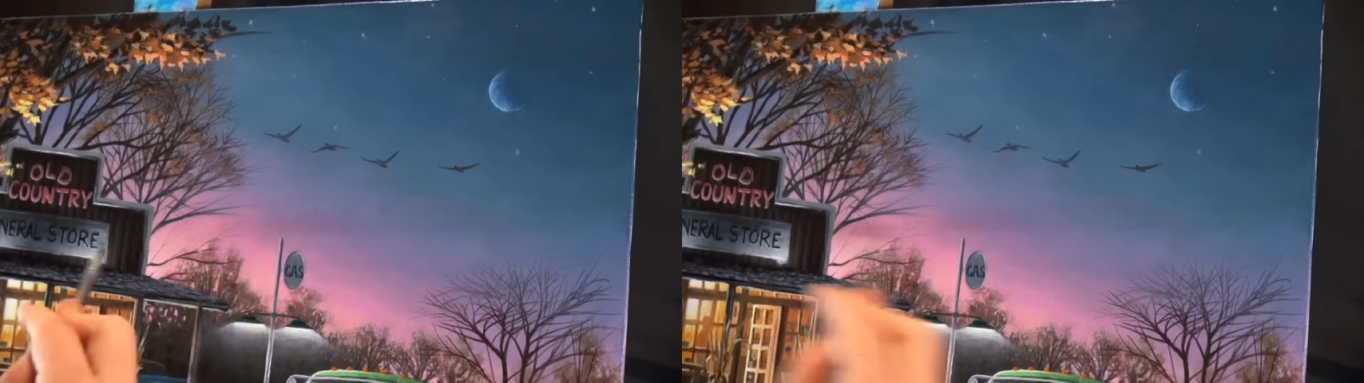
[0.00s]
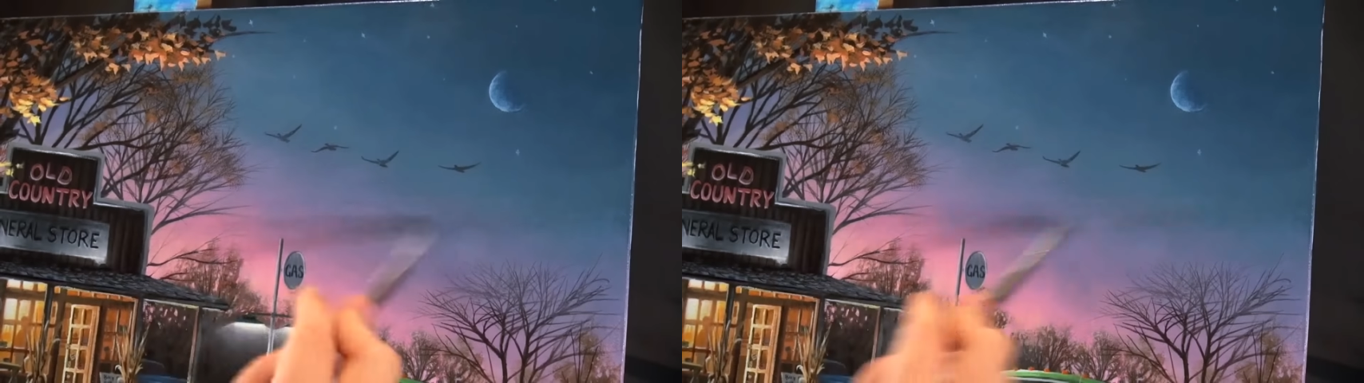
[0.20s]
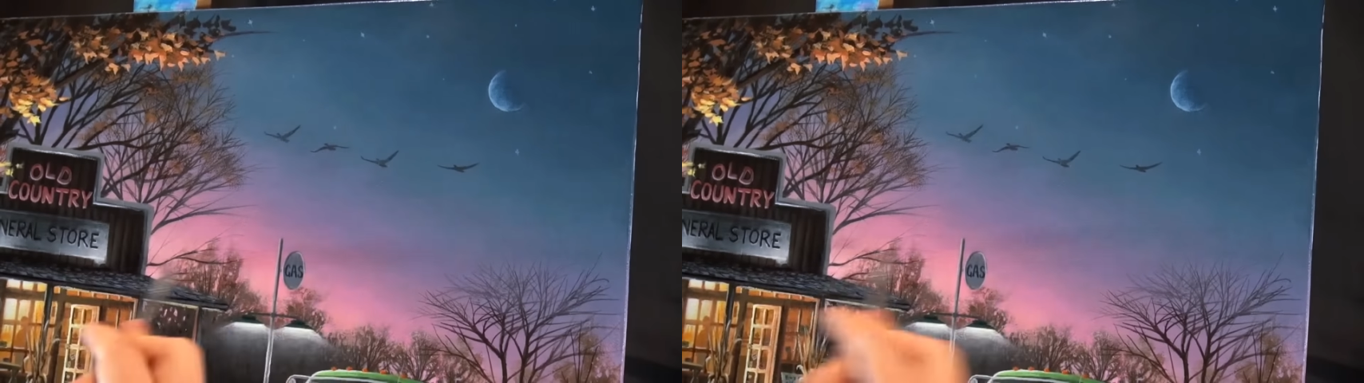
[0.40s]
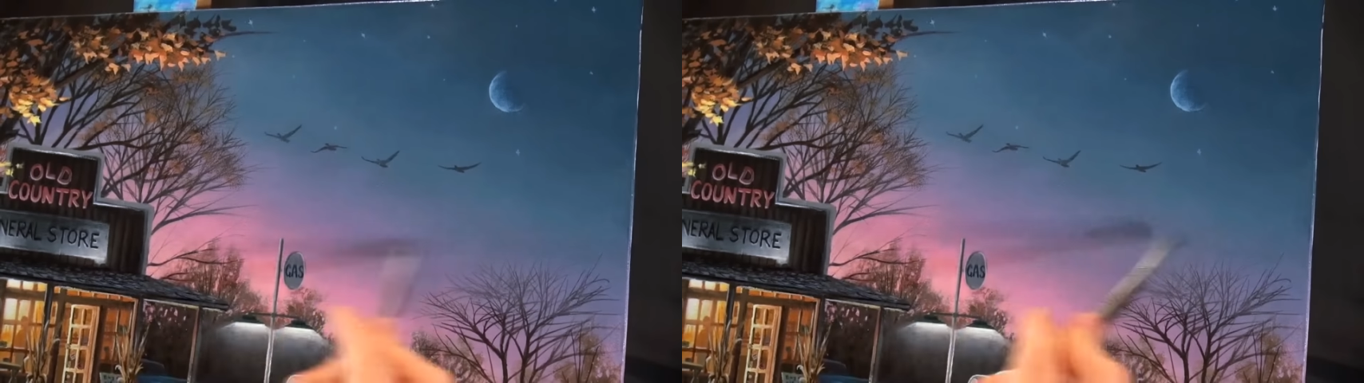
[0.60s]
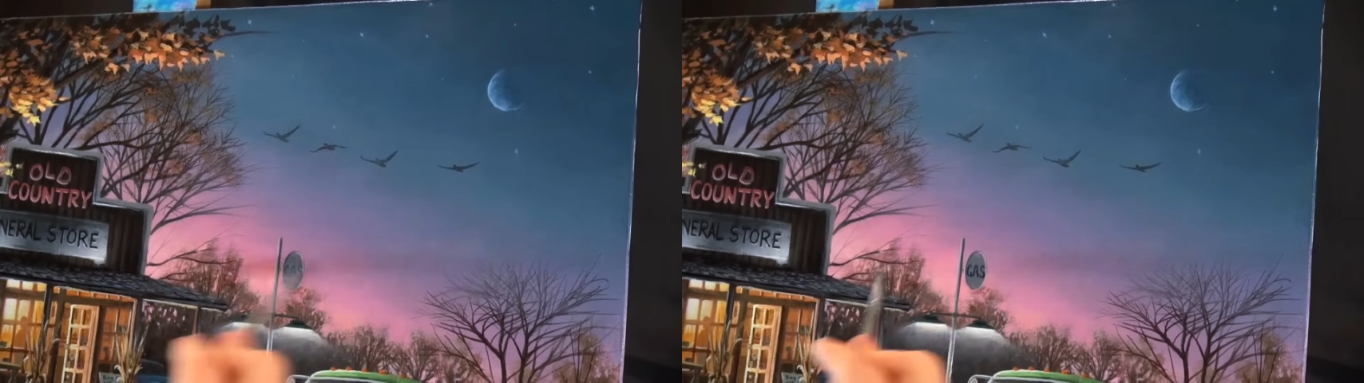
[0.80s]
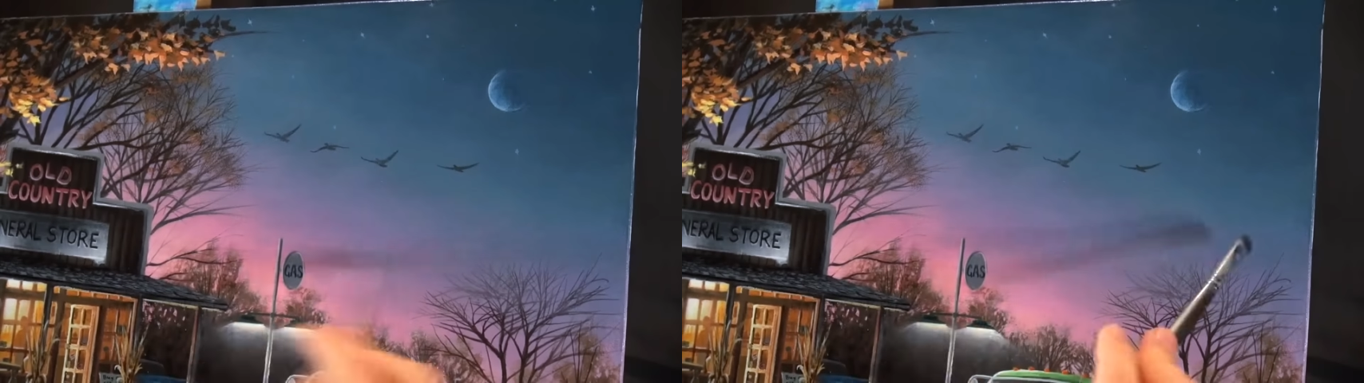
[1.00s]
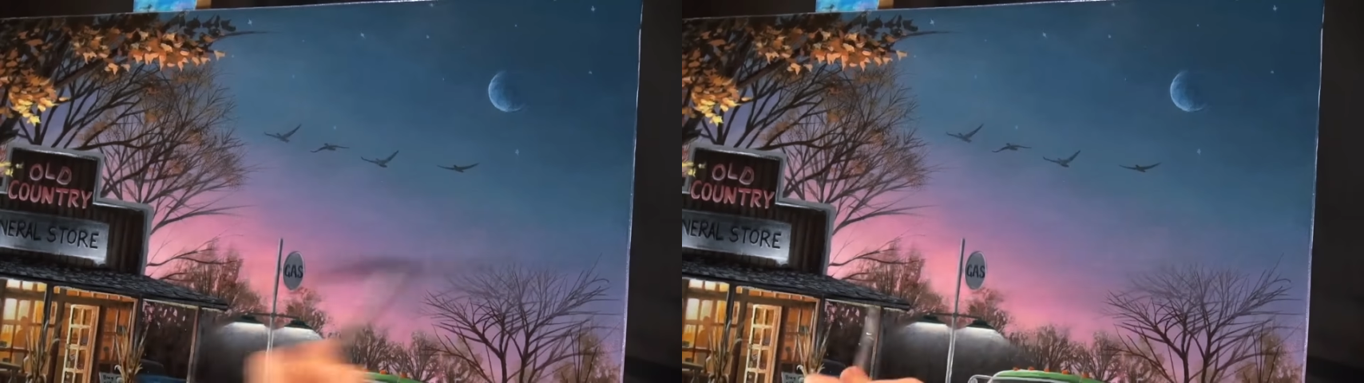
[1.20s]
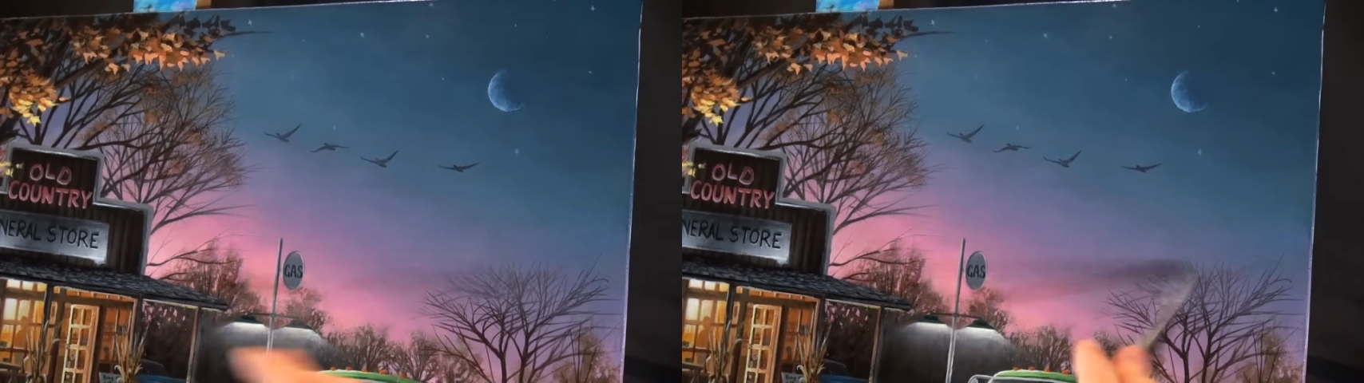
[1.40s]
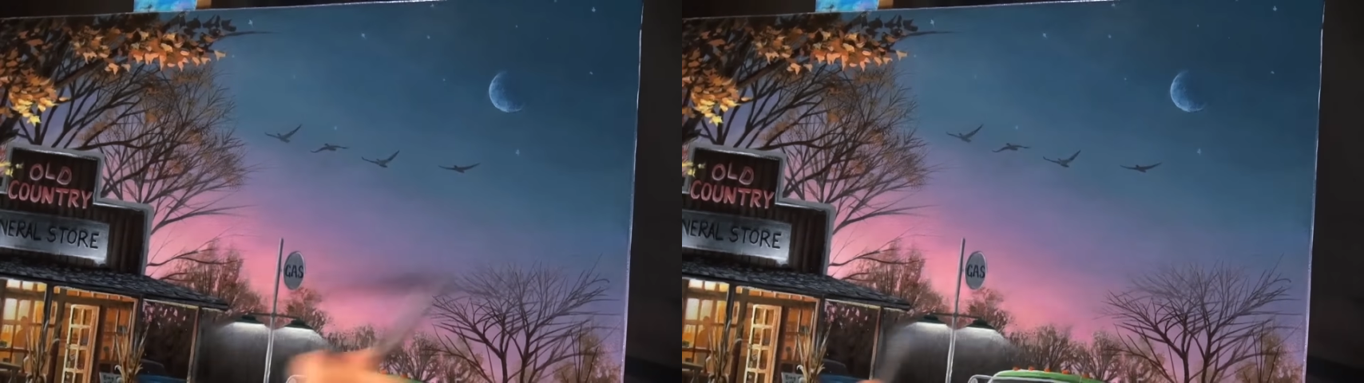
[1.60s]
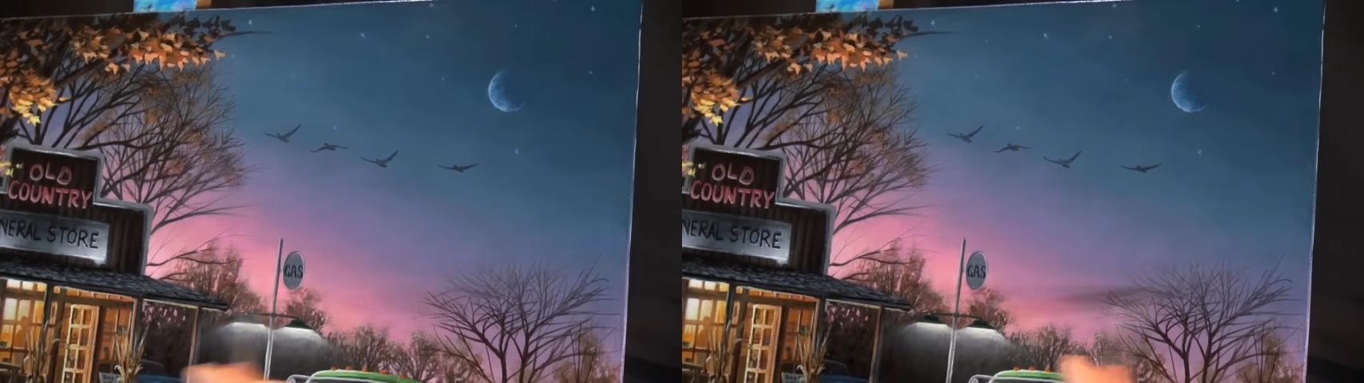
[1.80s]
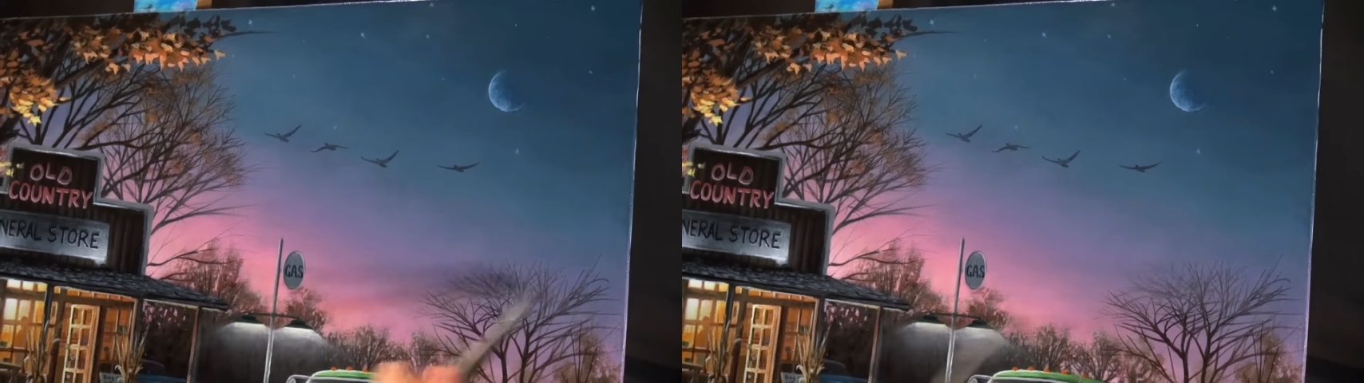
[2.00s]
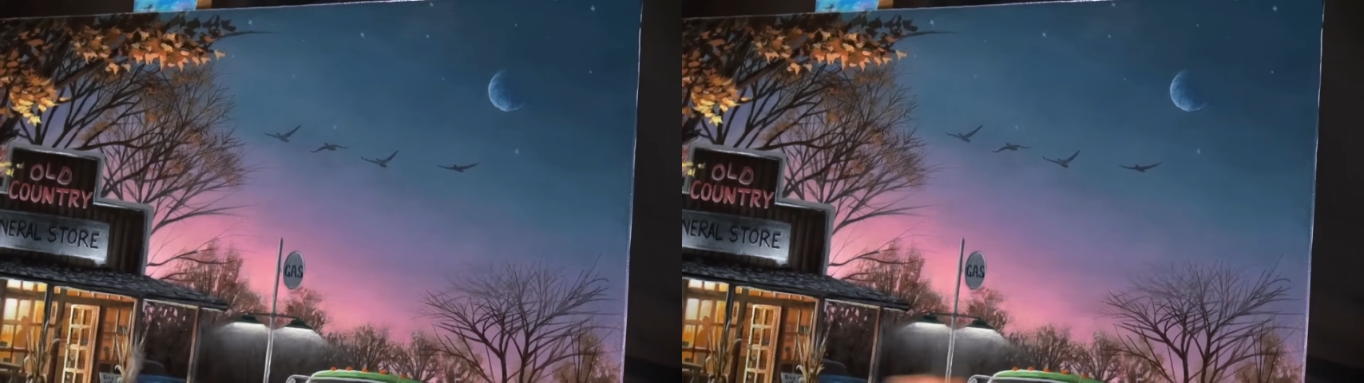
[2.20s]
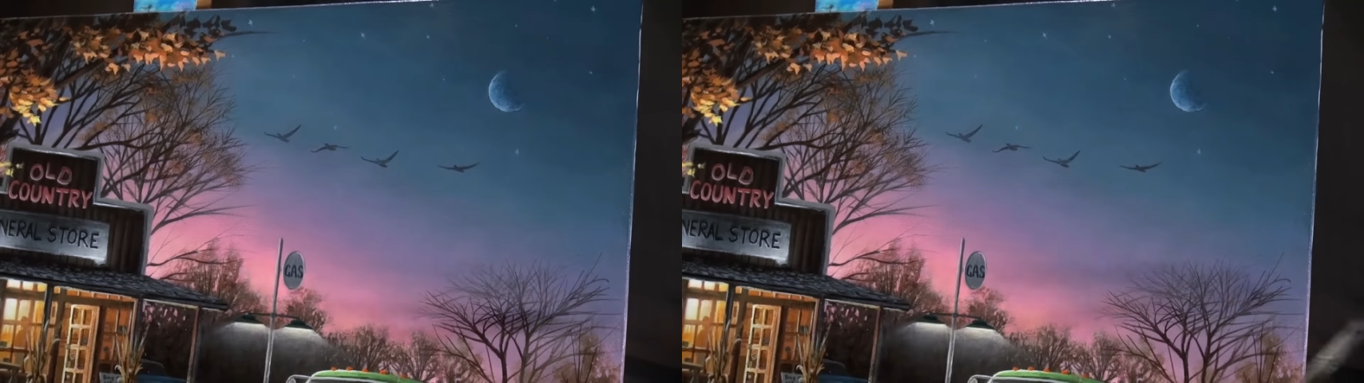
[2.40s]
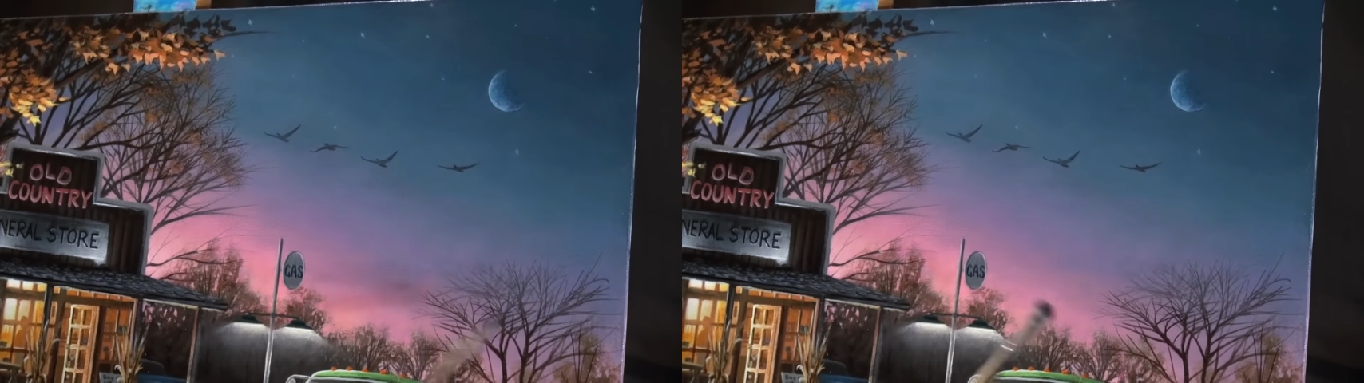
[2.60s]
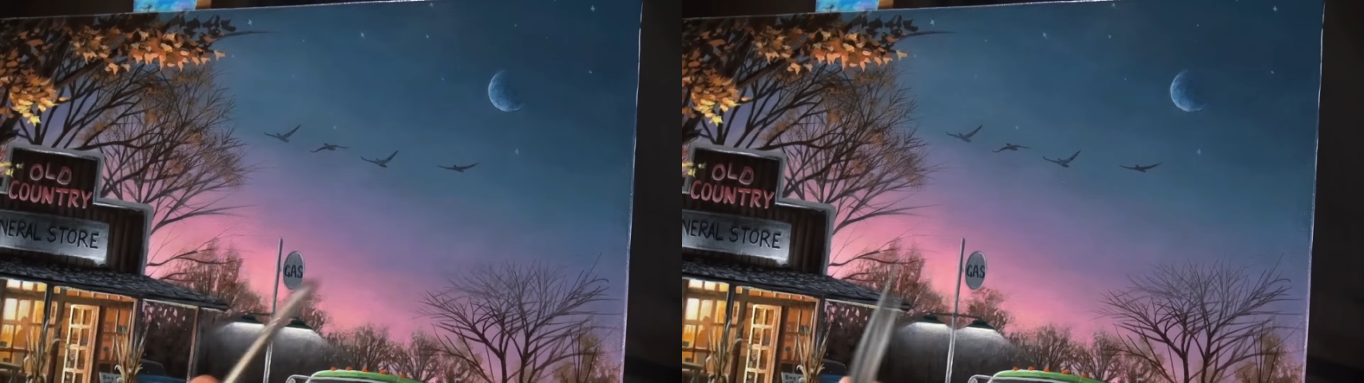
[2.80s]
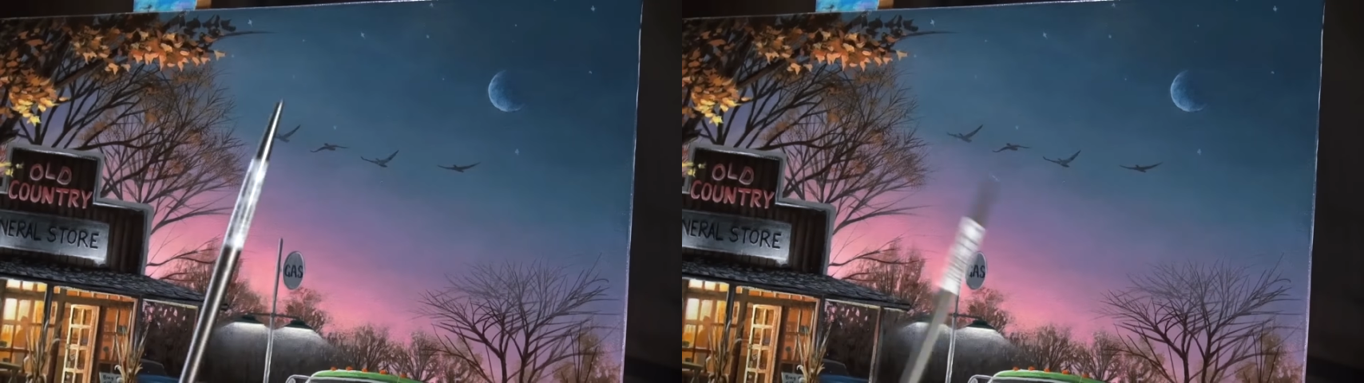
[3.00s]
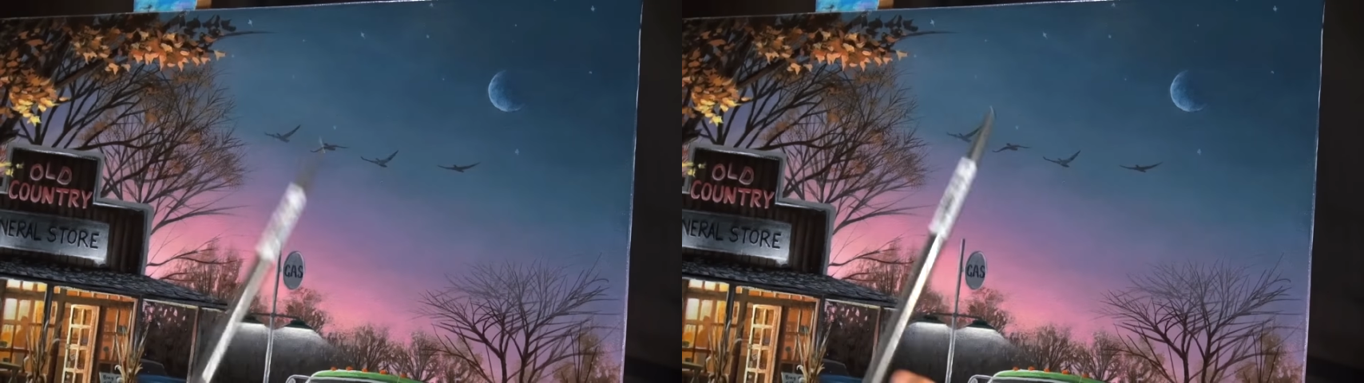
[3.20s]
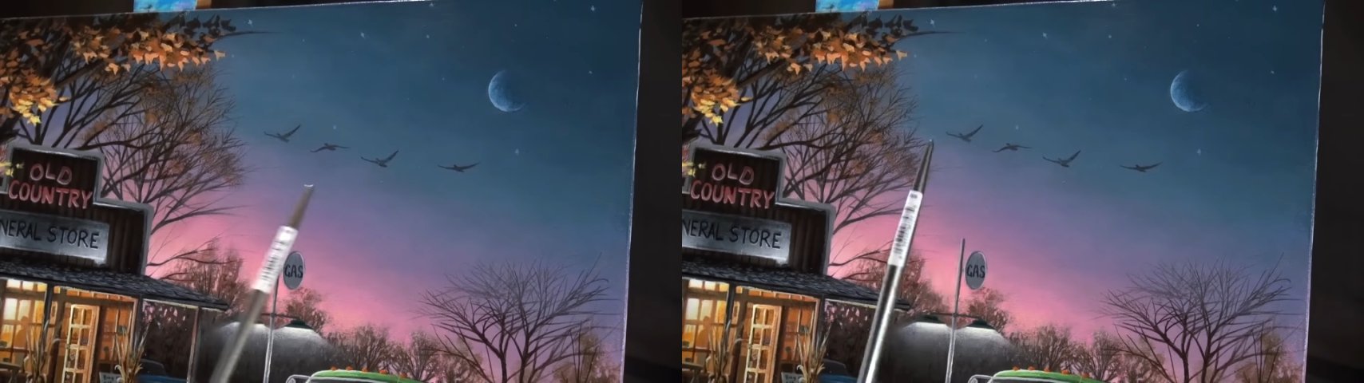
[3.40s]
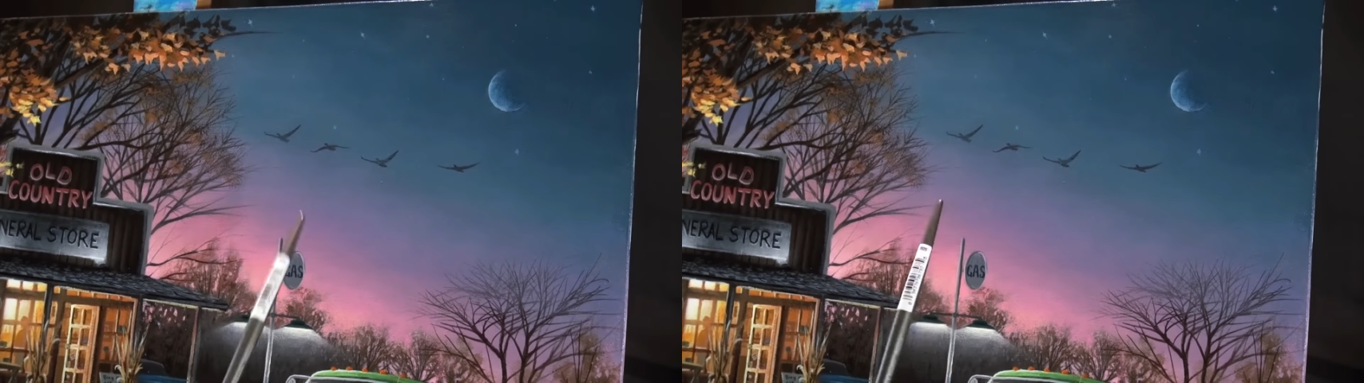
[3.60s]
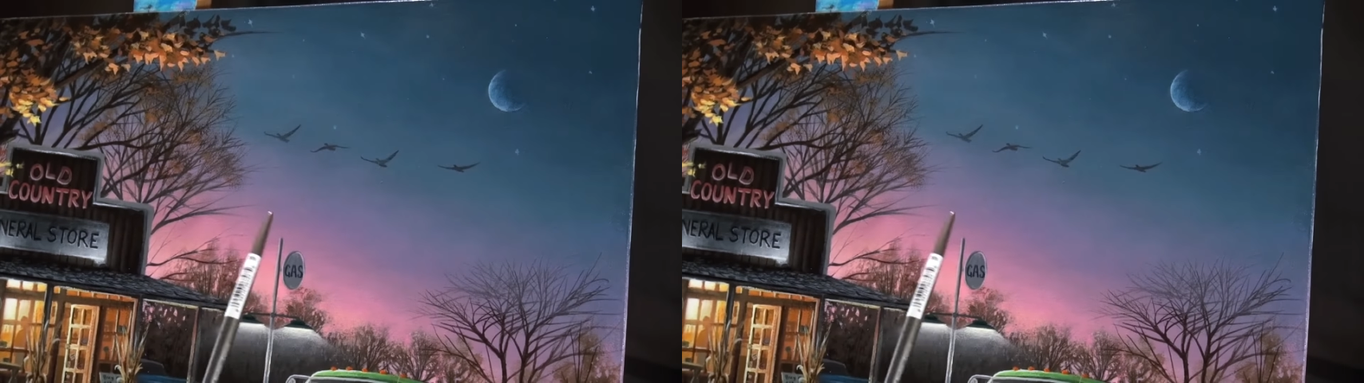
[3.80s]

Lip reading: No face is visible, so there are no lips to read.